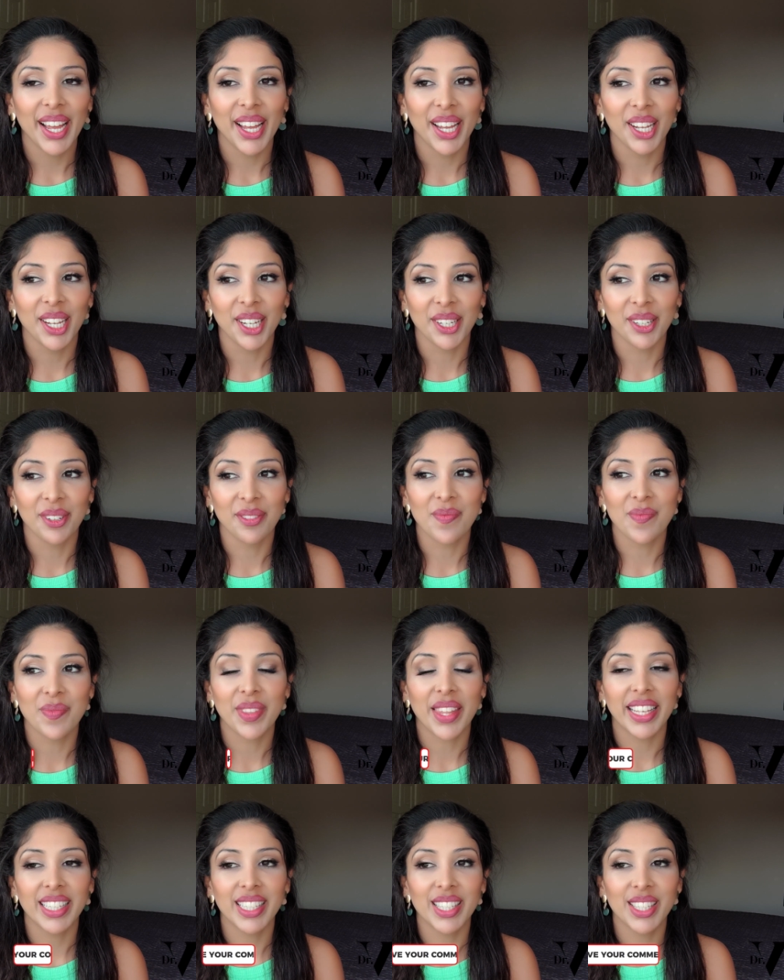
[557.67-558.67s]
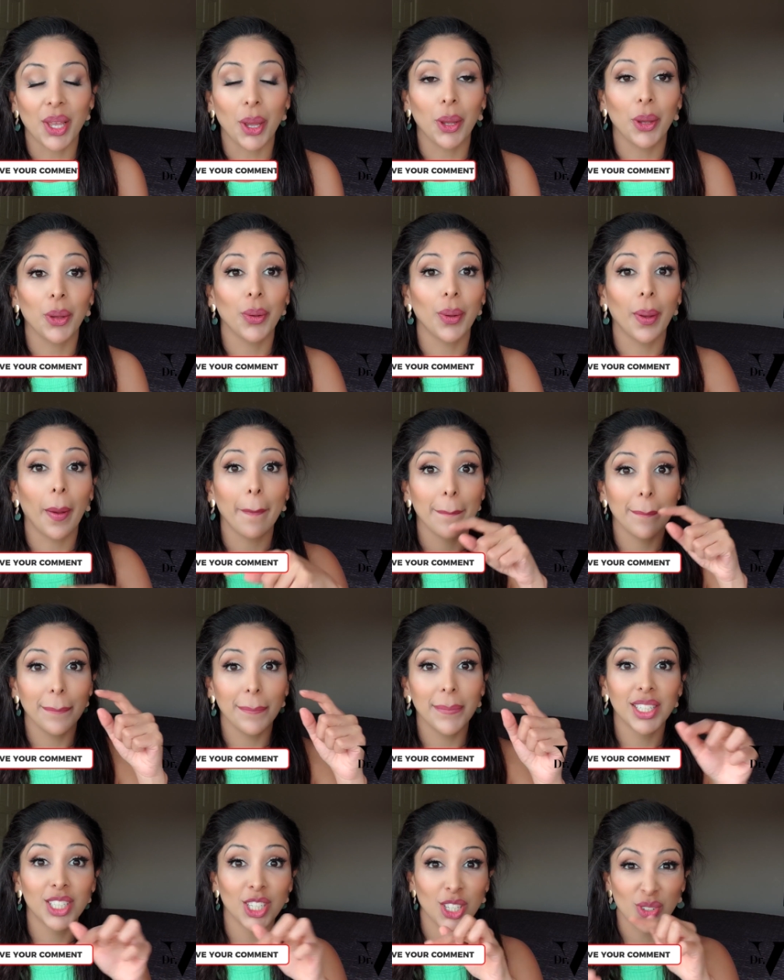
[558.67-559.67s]
Um, so
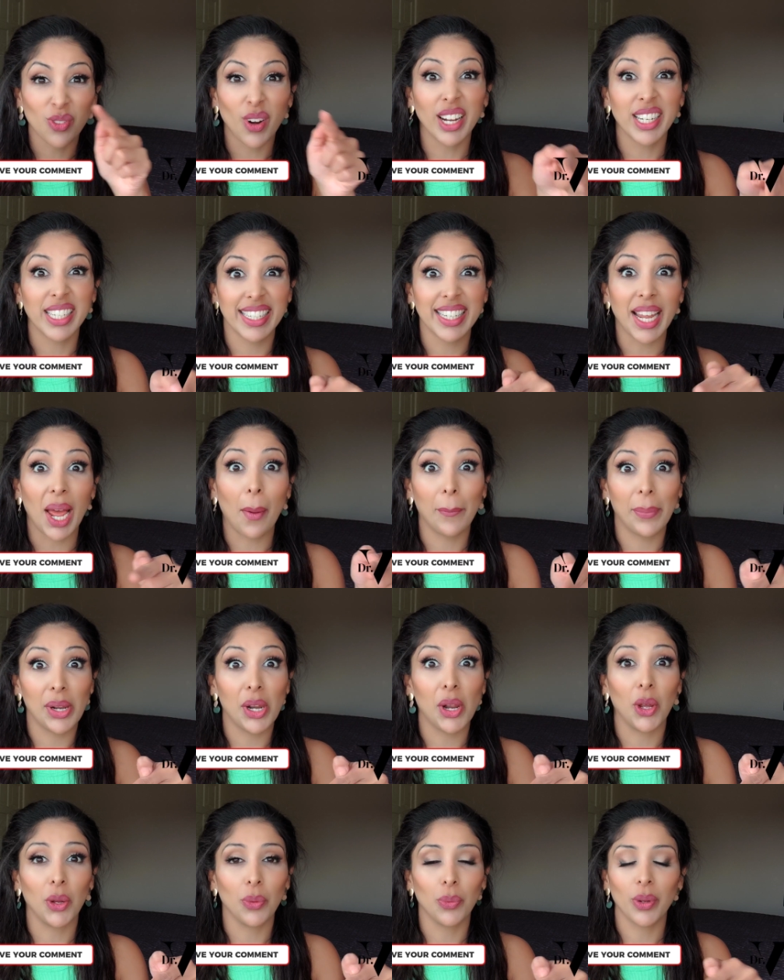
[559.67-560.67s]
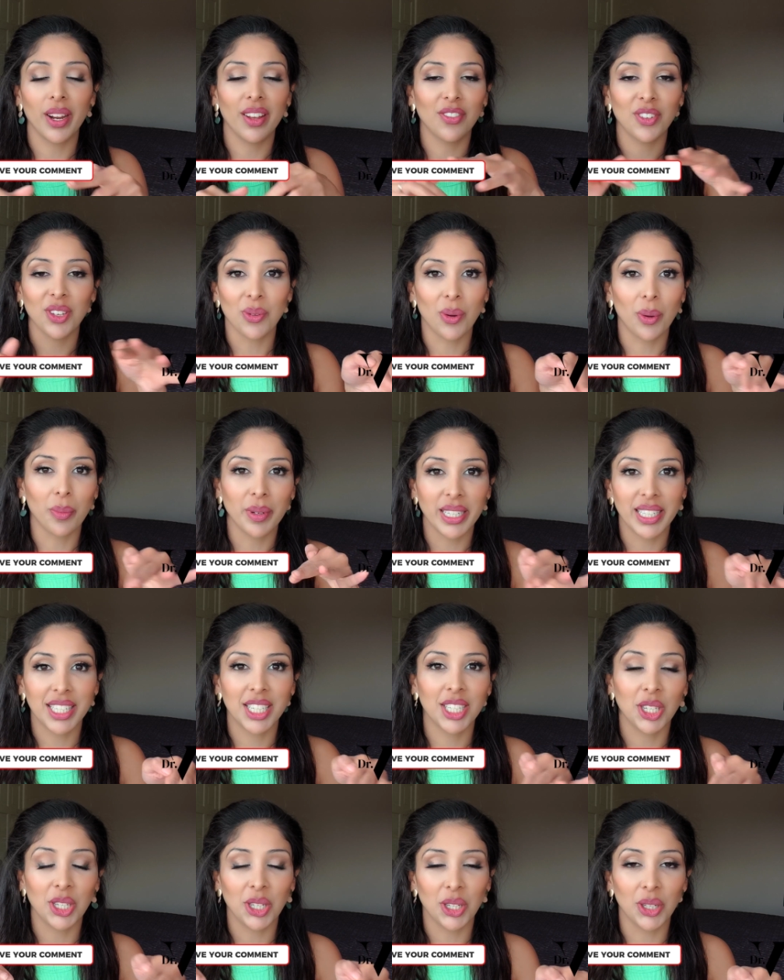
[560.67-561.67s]
just write it down below, whatever you want me
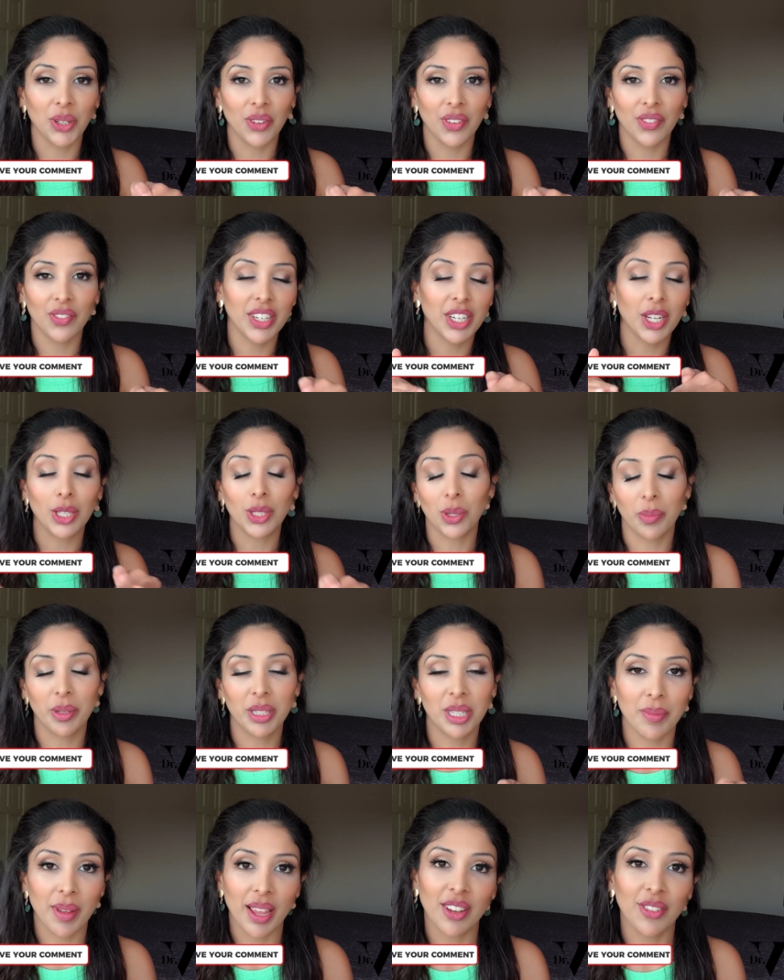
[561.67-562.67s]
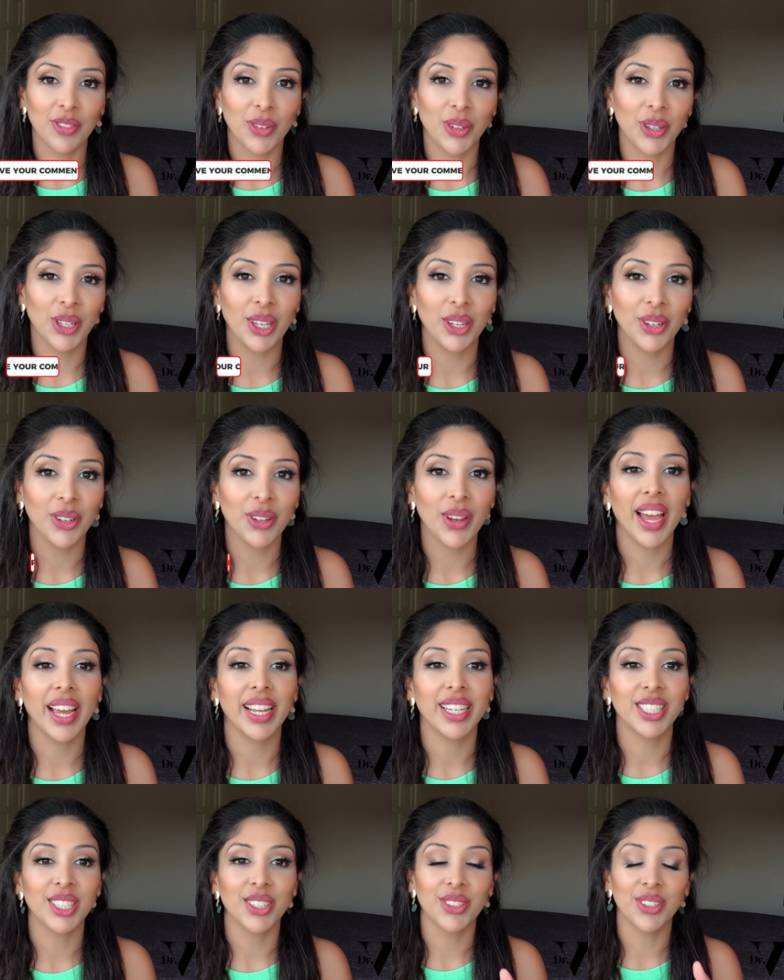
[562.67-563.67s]
to, videos you want me to make for you,
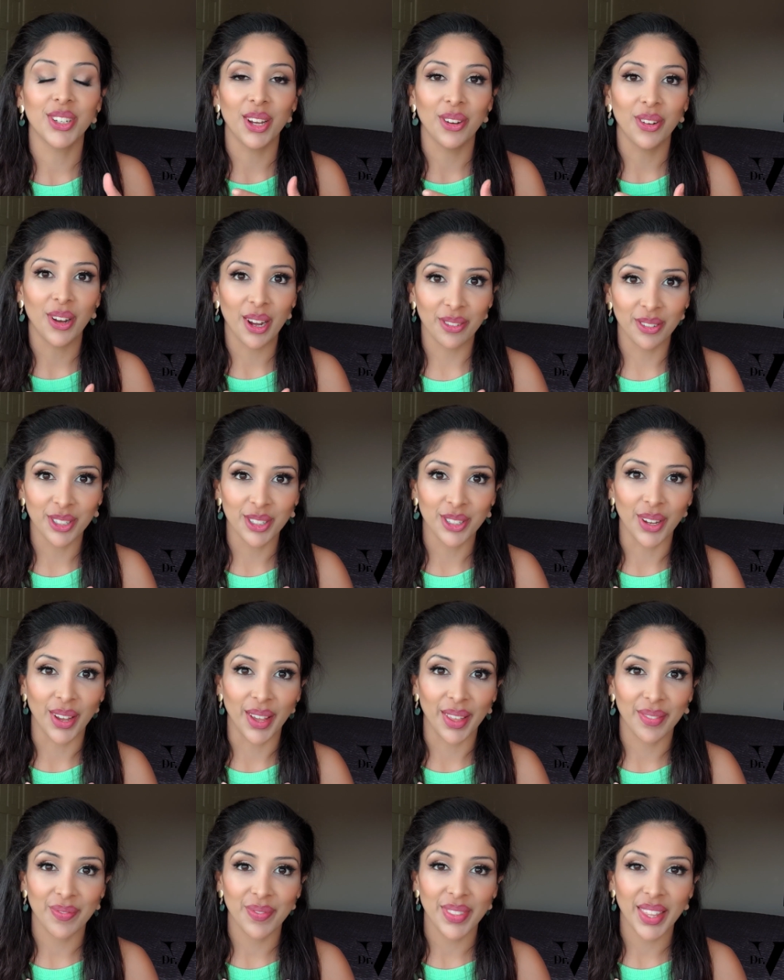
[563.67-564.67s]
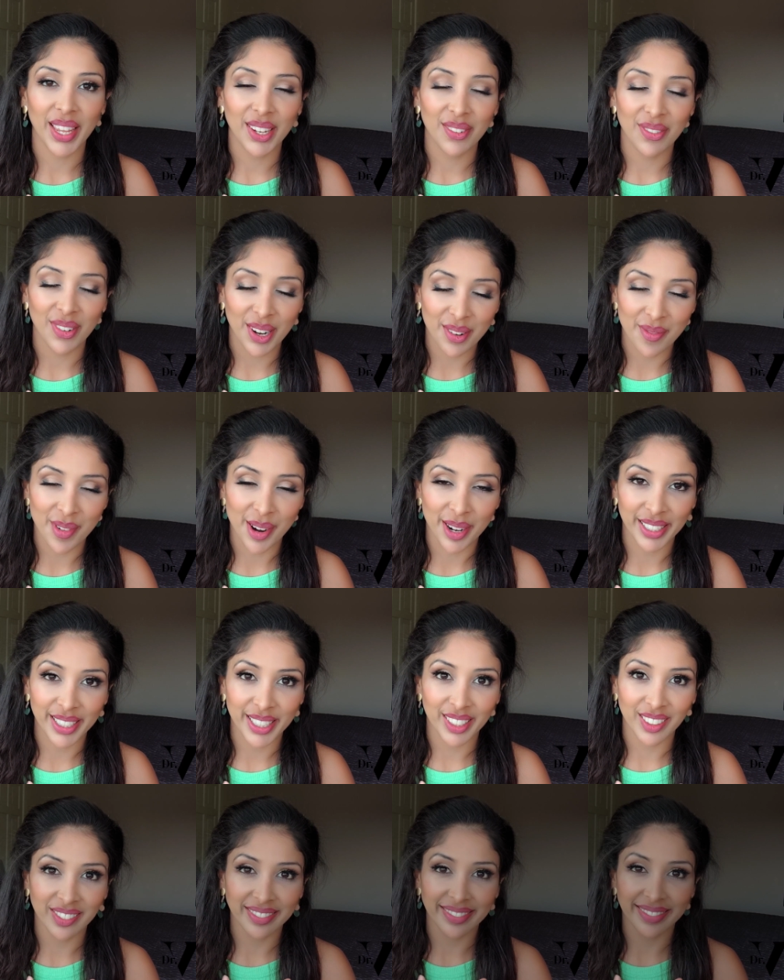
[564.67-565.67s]
and you know I will do it. Thank you very much.